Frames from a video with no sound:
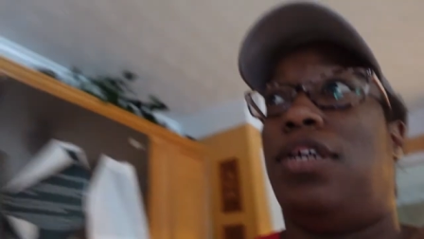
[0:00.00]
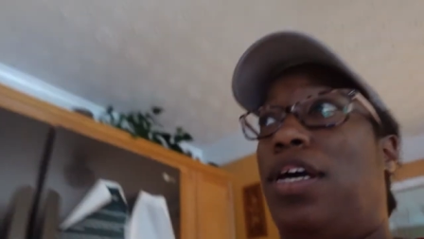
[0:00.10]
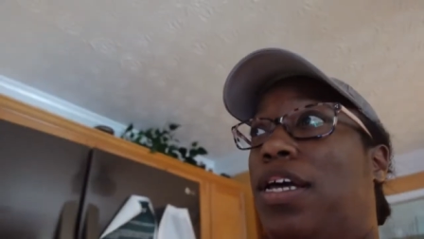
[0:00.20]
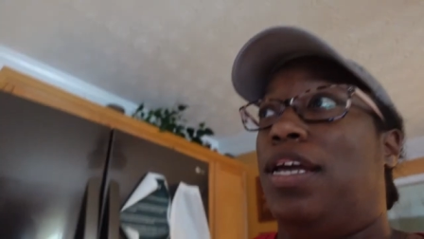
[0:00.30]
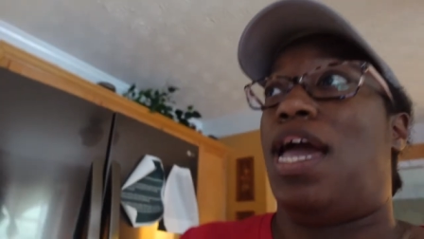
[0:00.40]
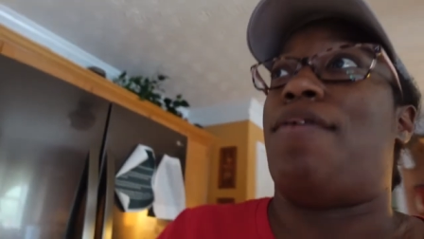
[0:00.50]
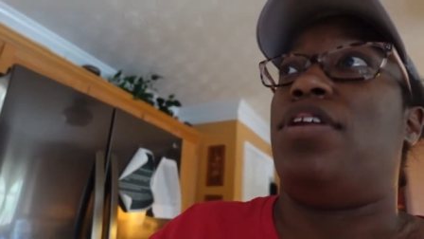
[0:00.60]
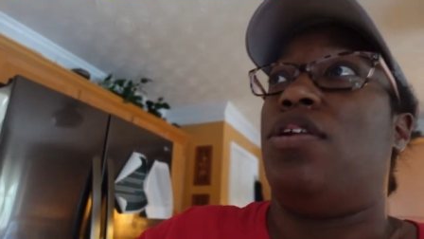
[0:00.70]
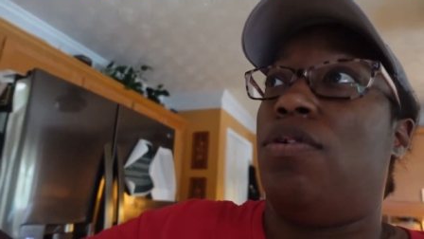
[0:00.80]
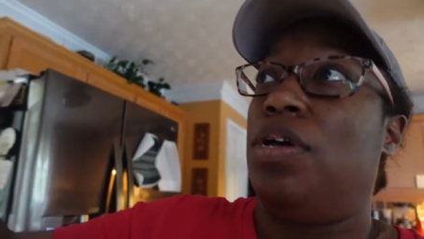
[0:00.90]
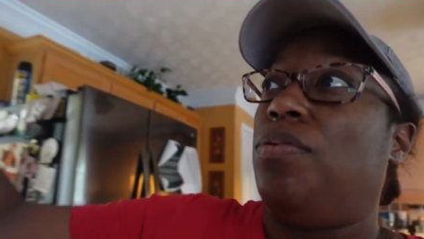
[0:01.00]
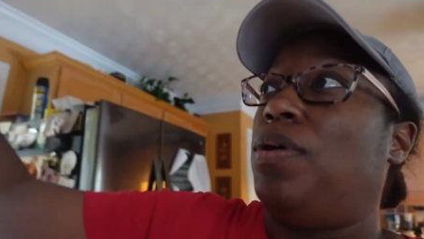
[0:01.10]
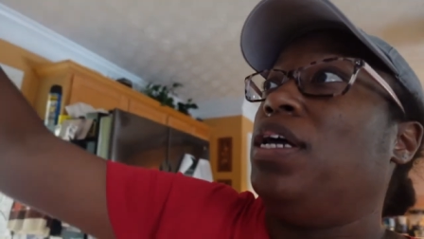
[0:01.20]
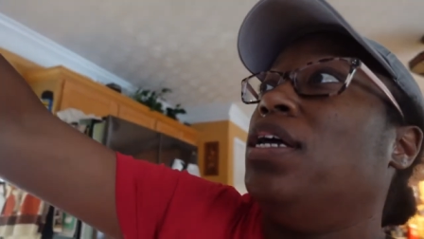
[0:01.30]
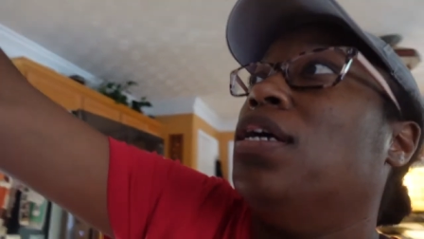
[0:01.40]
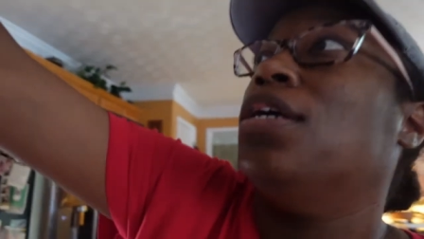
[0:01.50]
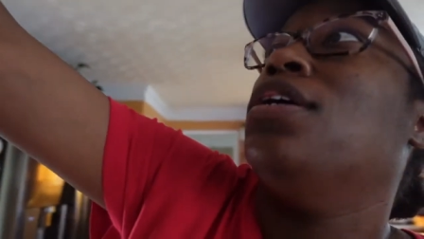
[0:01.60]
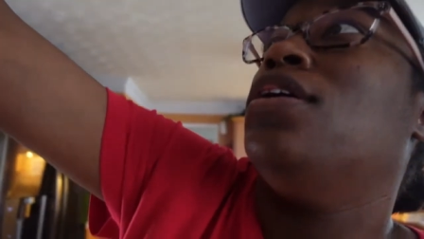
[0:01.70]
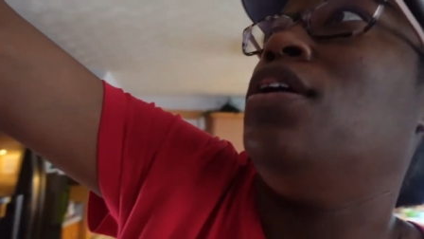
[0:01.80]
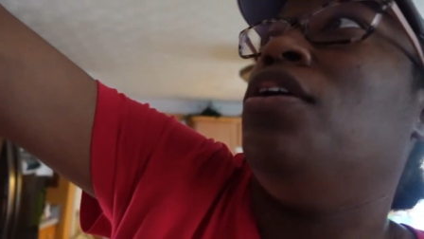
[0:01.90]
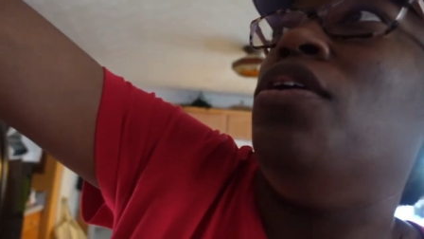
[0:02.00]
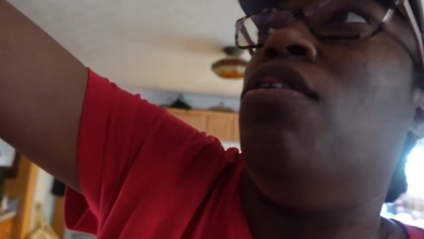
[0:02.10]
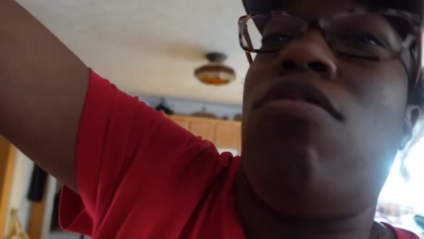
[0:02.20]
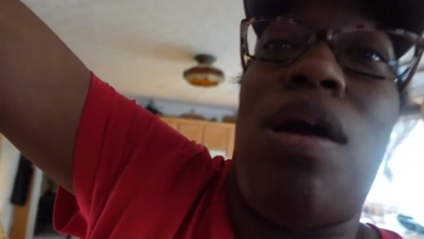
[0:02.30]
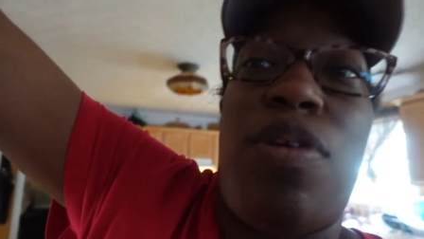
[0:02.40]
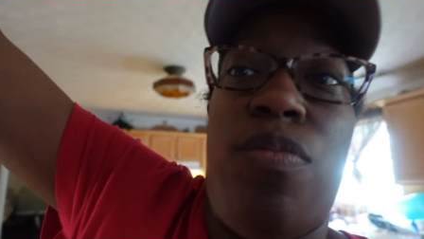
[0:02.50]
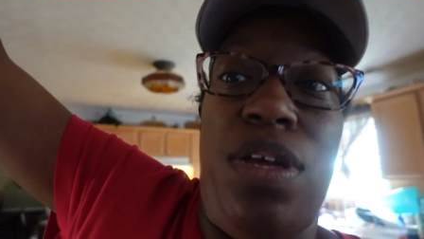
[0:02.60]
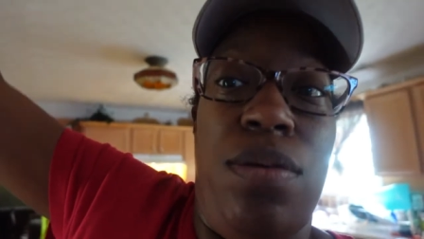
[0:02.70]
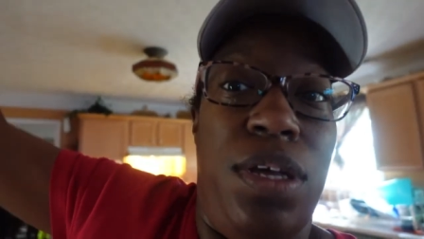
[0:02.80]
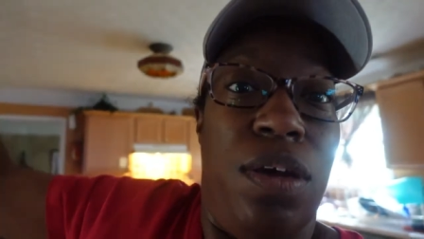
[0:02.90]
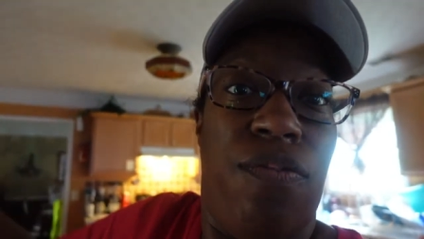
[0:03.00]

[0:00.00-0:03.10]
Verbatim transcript: I ain't having it no other way. Or I'm going to be me a